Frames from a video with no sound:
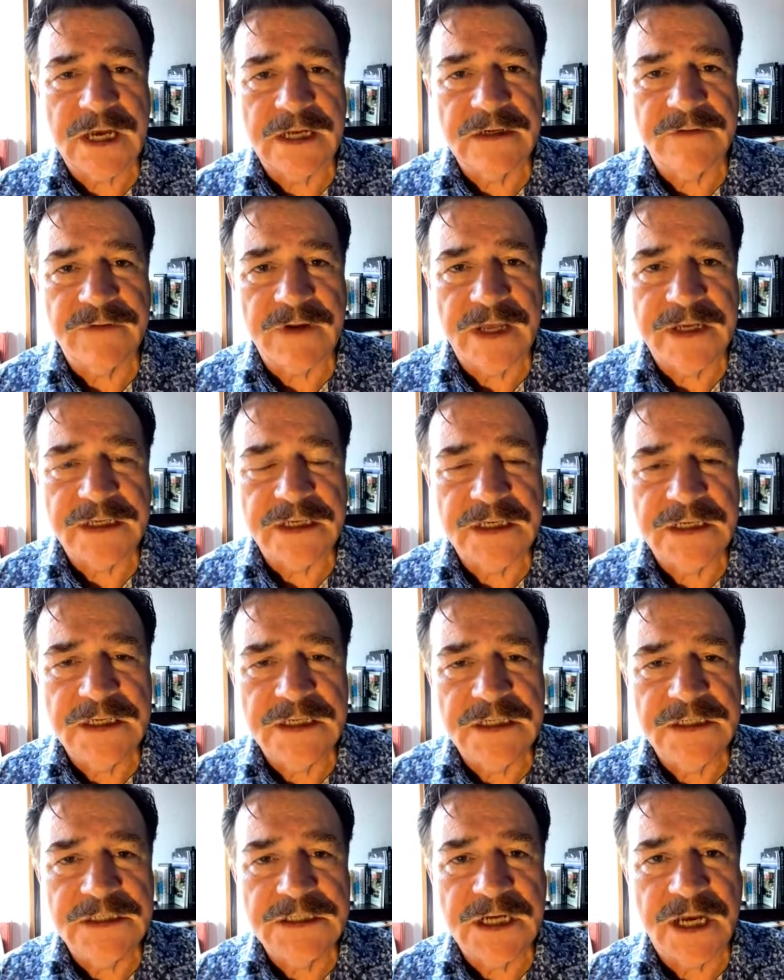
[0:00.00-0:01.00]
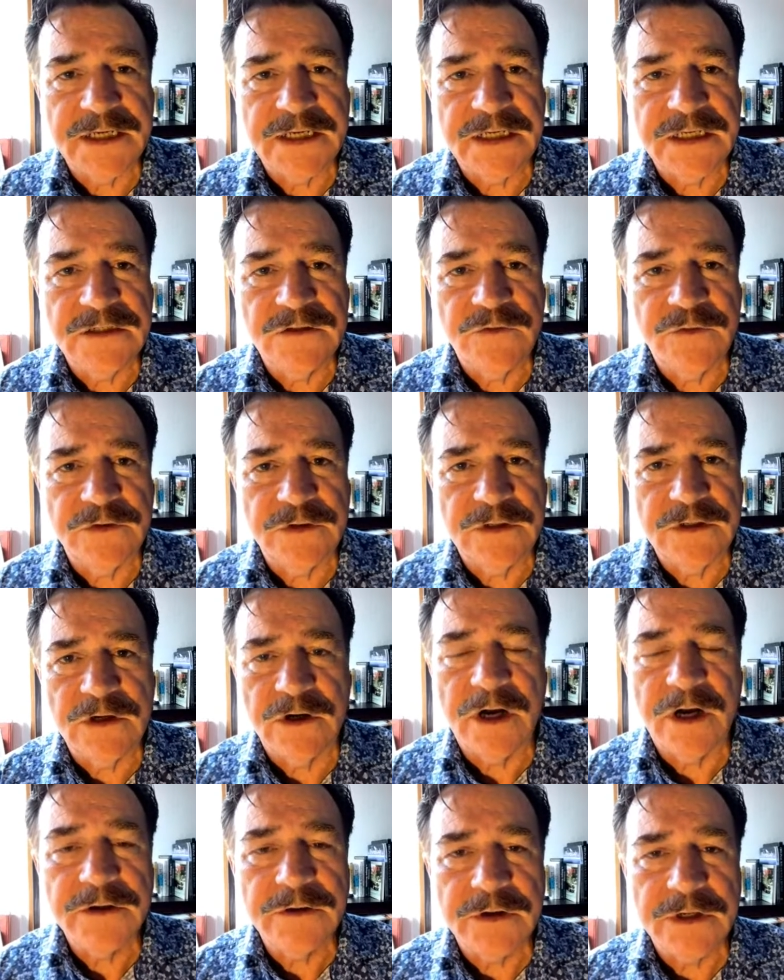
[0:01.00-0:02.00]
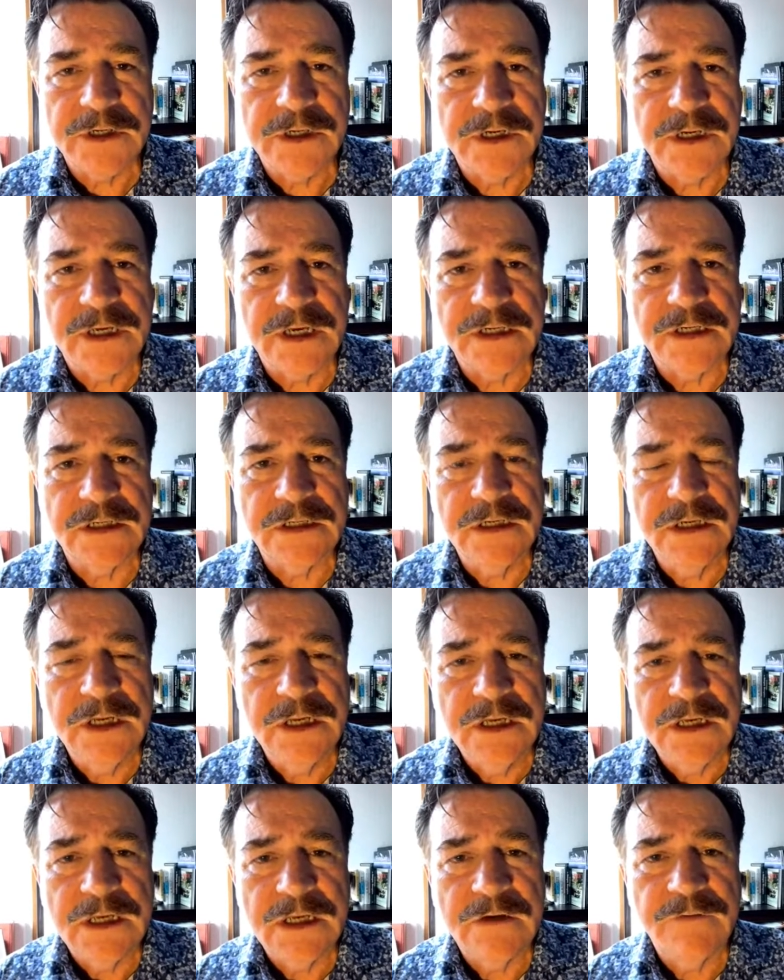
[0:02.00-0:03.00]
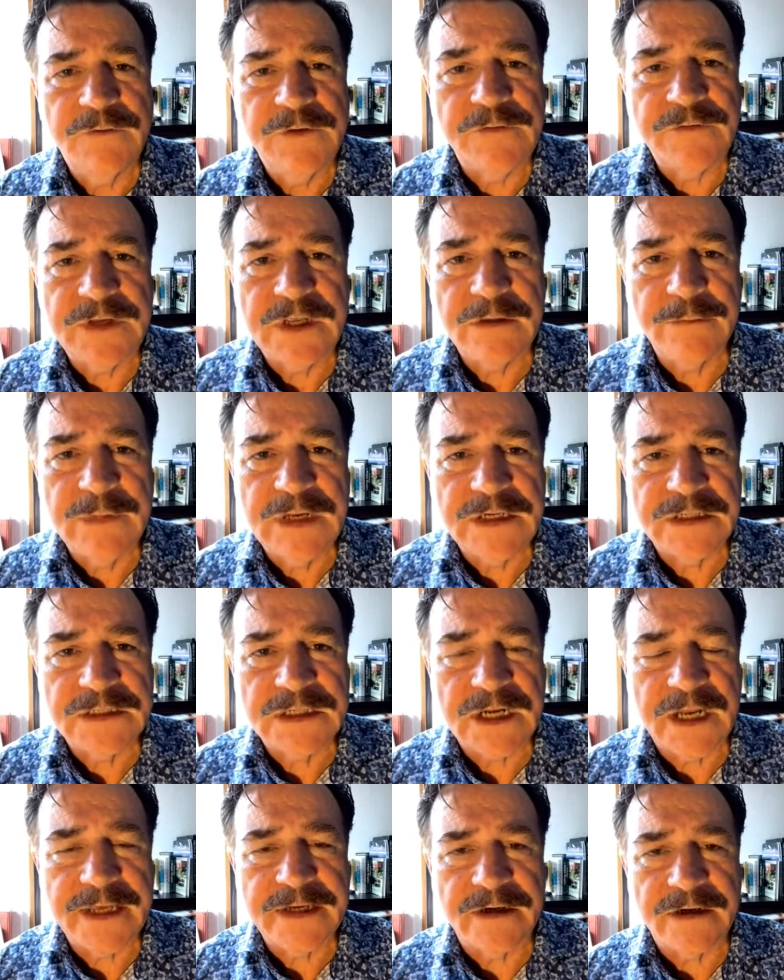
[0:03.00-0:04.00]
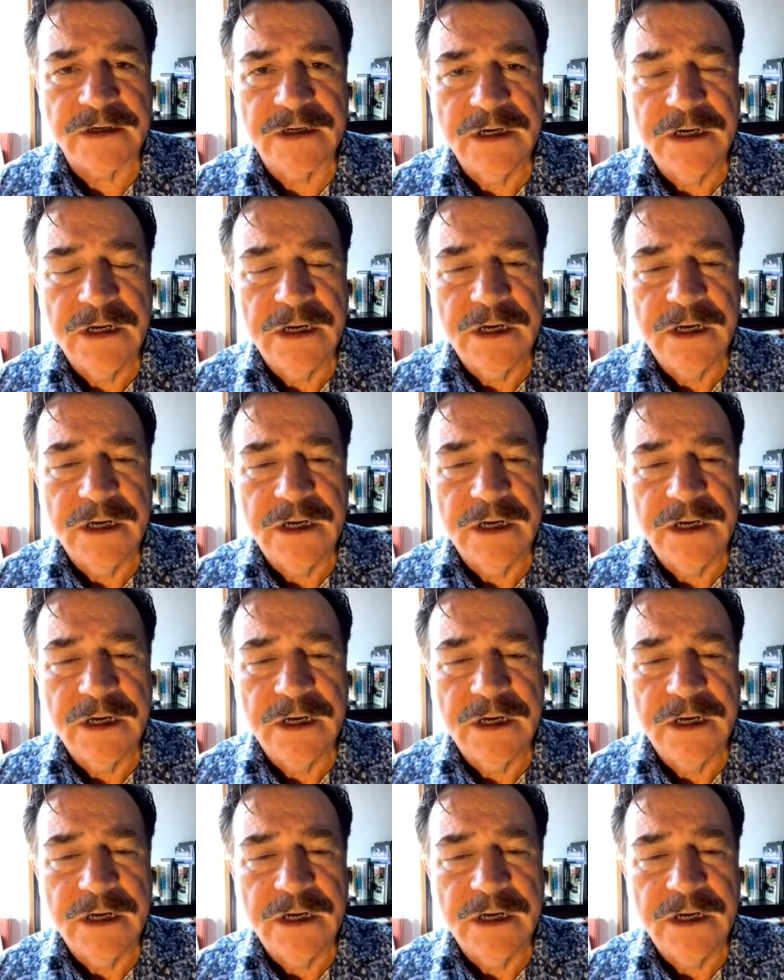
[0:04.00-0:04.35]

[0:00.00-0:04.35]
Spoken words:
kind of like eating Chinese food. You're hungry again in 15 minutes later.